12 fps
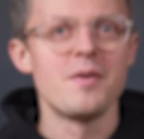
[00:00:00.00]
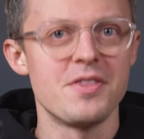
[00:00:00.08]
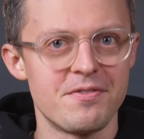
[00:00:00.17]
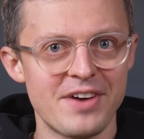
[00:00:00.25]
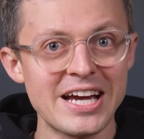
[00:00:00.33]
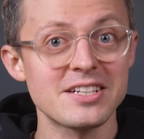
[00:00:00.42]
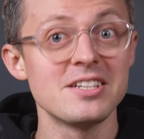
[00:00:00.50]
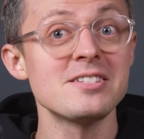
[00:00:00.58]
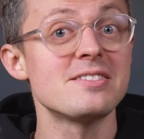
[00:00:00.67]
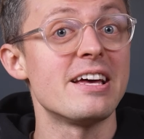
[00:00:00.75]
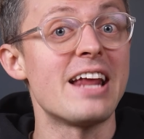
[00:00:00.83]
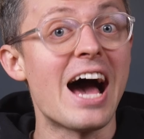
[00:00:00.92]
The fact
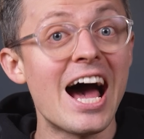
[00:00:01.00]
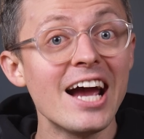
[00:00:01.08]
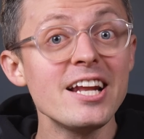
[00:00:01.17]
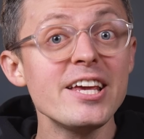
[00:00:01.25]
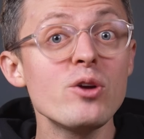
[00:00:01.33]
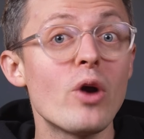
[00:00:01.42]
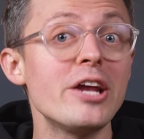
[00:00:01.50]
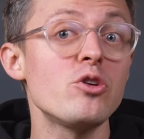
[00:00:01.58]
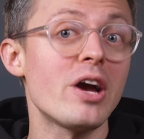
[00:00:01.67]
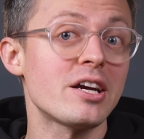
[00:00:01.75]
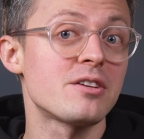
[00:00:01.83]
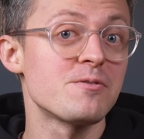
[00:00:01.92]
is that highly
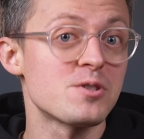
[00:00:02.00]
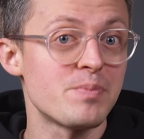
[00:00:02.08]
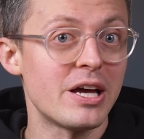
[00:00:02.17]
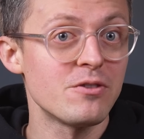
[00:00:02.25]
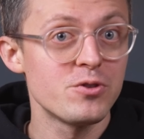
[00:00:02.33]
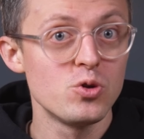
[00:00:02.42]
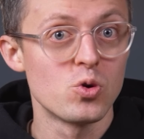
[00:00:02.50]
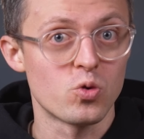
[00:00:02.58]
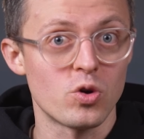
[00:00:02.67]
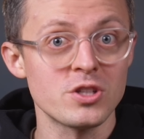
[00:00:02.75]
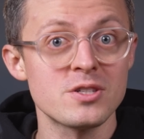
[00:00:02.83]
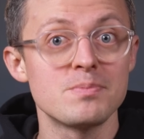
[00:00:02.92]
radioactive spent fuel
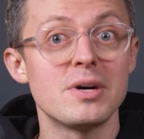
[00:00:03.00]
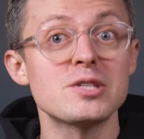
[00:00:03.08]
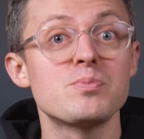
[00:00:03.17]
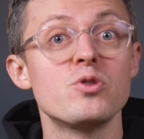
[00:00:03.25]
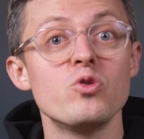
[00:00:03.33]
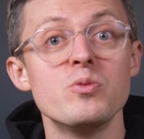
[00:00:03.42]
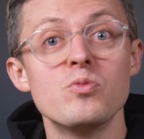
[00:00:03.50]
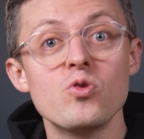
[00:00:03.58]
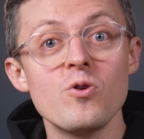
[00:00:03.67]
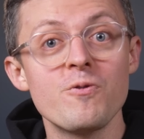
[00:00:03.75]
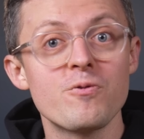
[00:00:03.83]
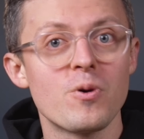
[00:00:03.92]
rods must be
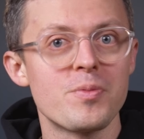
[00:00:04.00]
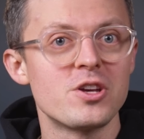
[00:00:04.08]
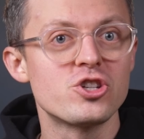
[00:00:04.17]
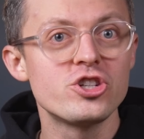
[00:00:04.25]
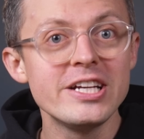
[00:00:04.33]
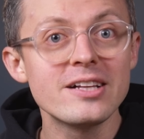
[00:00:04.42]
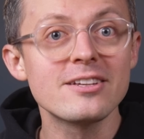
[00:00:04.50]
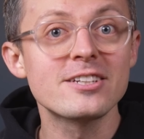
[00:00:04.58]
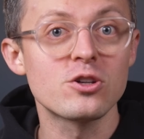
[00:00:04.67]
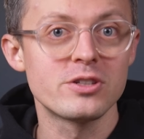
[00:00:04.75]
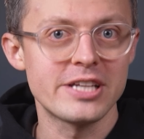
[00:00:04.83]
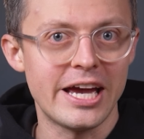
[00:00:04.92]
removed from the shielded
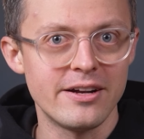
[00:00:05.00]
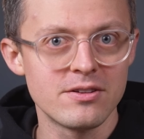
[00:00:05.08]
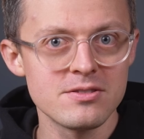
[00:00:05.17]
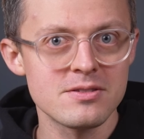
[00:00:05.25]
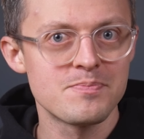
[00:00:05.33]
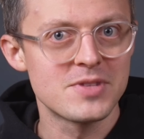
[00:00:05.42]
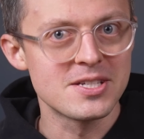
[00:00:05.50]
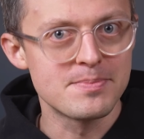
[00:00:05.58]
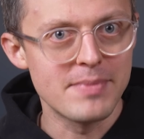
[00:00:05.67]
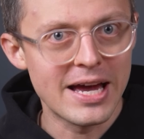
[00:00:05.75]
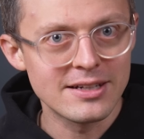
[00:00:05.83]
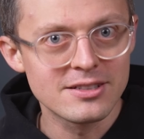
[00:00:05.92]
containers,
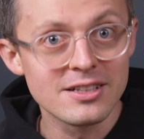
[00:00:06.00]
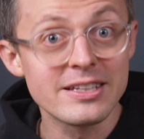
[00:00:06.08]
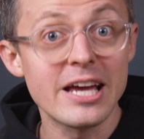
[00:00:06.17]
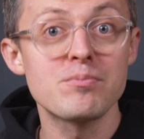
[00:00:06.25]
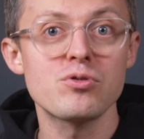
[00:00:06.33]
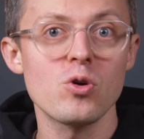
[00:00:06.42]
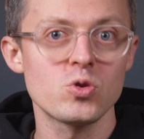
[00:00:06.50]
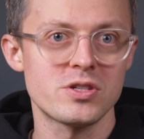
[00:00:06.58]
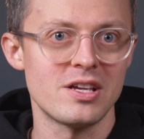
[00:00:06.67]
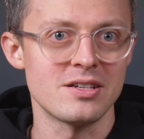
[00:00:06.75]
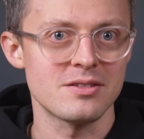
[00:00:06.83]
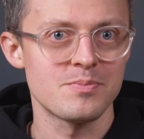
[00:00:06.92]
dismantled and
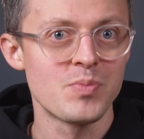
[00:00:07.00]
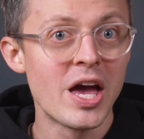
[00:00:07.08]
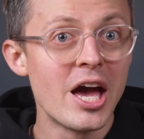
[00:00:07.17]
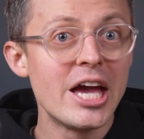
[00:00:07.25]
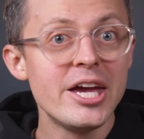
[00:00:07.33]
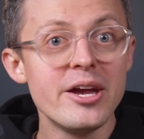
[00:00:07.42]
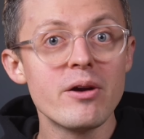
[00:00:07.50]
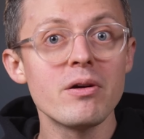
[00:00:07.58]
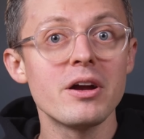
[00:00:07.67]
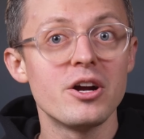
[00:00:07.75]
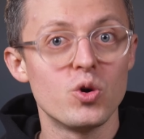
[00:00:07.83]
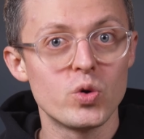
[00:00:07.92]
processed.
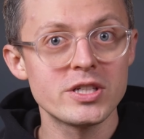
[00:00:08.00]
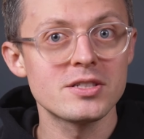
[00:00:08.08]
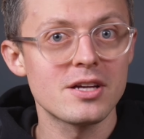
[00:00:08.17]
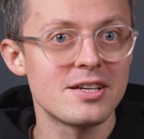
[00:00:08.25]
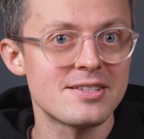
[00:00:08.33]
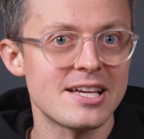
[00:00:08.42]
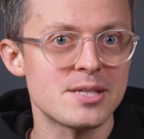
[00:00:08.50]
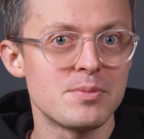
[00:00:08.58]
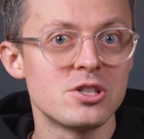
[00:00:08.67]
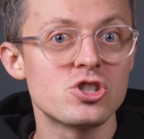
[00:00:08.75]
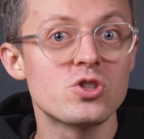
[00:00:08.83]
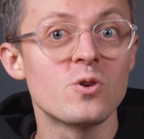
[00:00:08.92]
Here, a risk
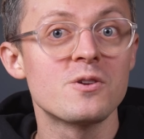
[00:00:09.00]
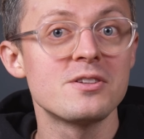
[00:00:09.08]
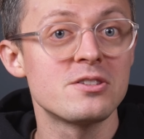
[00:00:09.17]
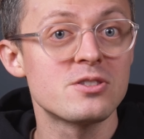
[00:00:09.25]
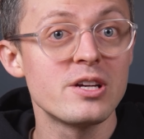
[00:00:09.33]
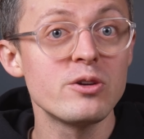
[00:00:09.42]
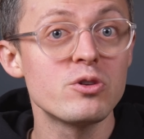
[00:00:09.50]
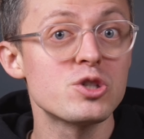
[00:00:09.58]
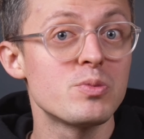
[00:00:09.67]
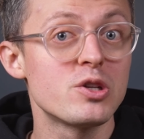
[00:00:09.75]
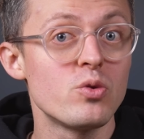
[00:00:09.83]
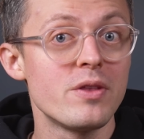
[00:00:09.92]
assessment should distinguish
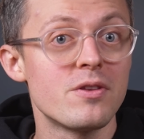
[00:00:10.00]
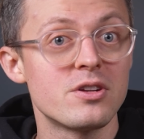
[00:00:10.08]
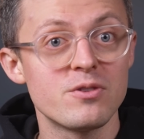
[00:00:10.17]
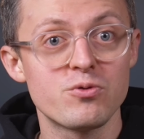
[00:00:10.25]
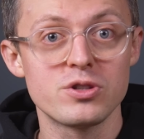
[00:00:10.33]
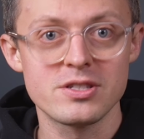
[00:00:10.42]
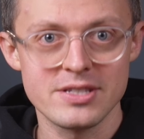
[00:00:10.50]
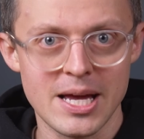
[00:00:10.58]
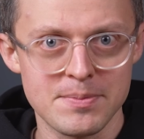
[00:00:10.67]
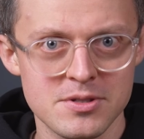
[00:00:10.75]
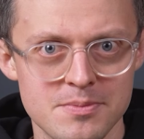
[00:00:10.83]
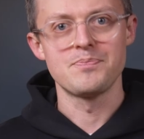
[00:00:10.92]
between the different
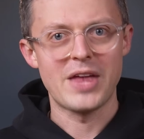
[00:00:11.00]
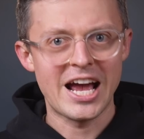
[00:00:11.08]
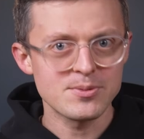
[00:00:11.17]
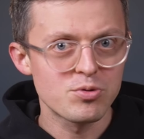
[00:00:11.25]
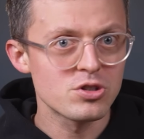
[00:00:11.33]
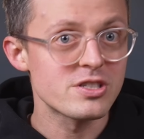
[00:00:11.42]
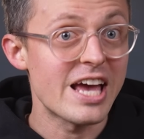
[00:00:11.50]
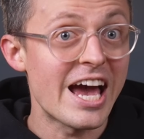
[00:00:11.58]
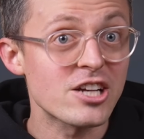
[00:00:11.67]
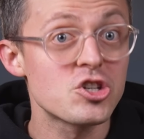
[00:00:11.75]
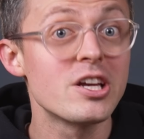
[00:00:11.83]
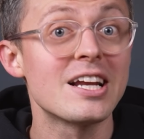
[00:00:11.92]
steps. Experts
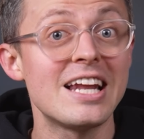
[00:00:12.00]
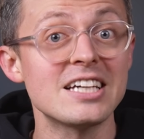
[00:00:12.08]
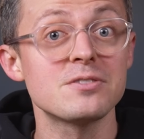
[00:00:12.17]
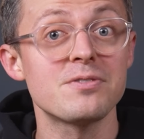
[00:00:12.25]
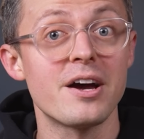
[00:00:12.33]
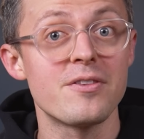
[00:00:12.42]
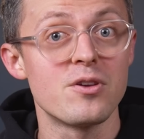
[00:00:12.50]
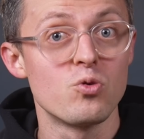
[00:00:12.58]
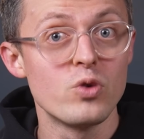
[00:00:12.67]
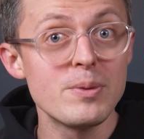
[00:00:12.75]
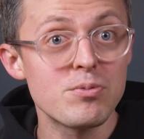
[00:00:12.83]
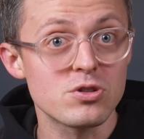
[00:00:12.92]
actually classify the
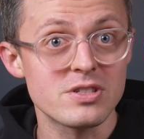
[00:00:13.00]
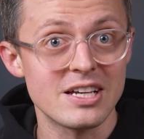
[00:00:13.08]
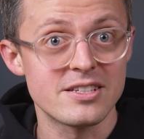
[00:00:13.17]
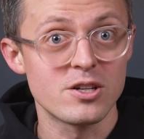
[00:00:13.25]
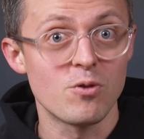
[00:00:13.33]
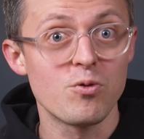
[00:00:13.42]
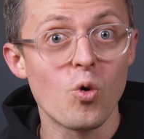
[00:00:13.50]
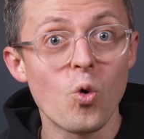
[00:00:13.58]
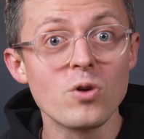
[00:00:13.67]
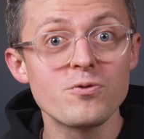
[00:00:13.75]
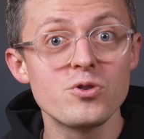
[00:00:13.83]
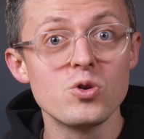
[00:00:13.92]
reprocessing of
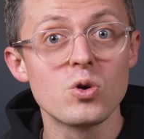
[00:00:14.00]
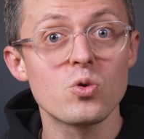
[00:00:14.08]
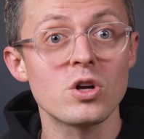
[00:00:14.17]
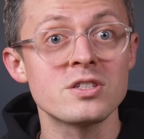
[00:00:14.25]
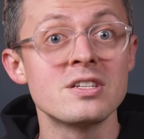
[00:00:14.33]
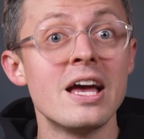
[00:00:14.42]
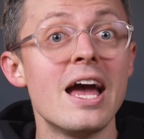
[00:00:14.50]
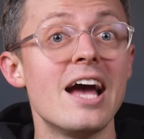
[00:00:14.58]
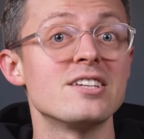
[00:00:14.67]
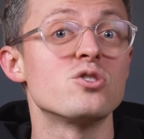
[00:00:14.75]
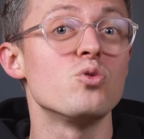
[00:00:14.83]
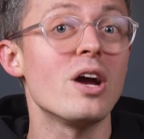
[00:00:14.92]
all fuel rods
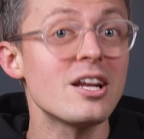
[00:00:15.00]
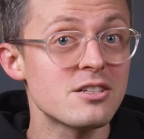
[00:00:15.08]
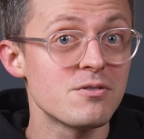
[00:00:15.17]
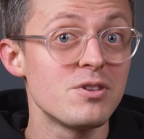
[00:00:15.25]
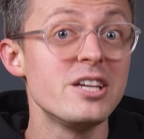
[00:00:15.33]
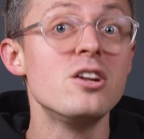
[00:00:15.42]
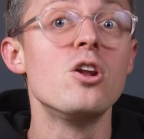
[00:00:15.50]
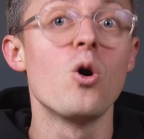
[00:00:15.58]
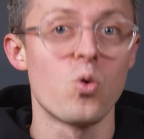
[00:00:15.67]
as relatively low